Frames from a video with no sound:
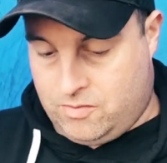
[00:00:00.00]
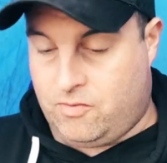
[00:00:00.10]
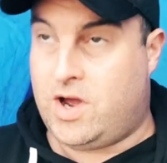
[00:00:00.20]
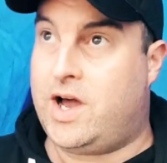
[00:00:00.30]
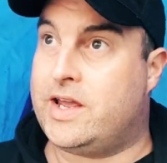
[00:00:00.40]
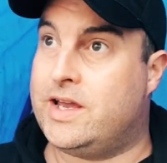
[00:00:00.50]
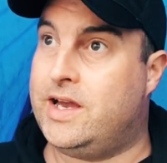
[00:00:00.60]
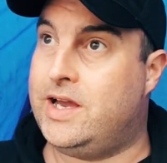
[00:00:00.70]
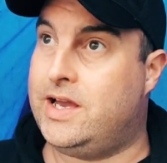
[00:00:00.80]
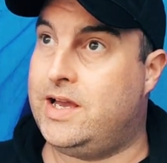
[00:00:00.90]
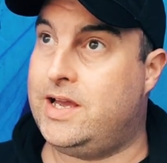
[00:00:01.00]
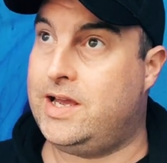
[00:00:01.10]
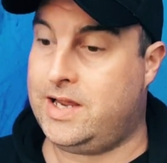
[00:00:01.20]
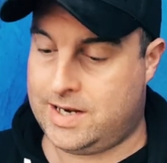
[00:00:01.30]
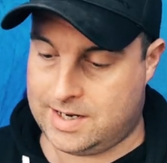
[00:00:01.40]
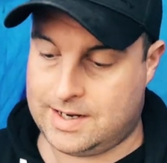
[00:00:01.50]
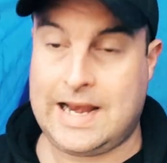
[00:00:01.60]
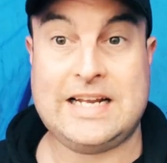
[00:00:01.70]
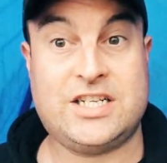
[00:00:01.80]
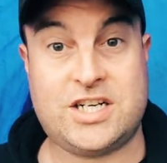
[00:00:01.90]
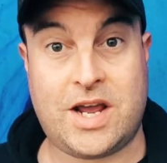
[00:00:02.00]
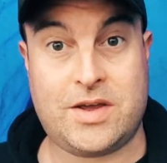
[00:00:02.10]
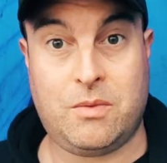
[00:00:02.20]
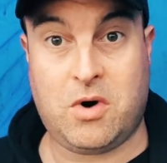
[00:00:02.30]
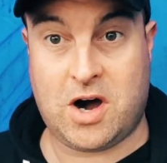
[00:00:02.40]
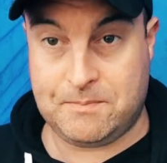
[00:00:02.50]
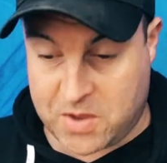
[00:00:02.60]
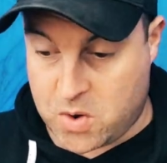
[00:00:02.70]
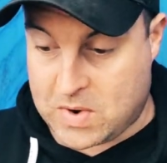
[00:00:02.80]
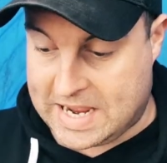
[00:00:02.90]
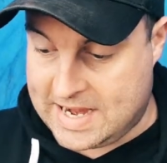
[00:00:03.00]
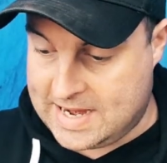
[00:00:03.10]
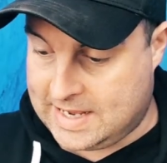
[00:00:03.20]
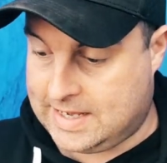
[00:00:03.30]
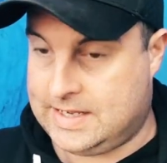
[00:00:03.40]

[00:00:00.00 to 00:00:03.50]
Right, let's show you what I'm doing.